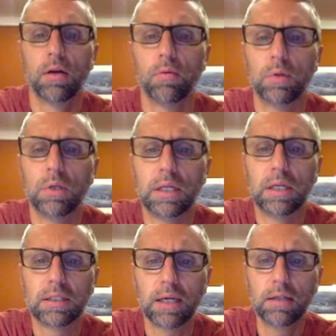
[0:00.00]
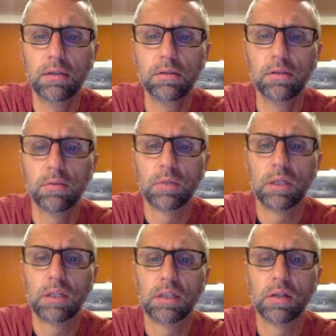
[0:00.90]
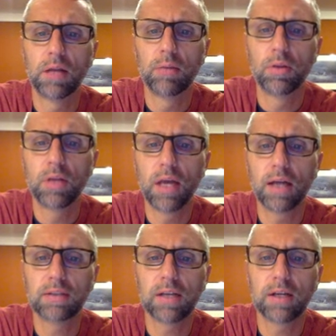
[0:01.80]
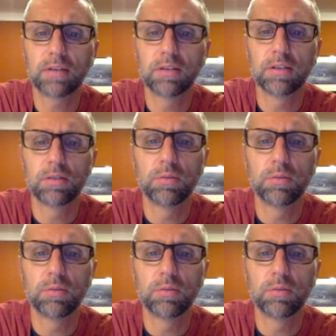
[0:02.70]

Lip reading: we need a title, we need to label the x-axis,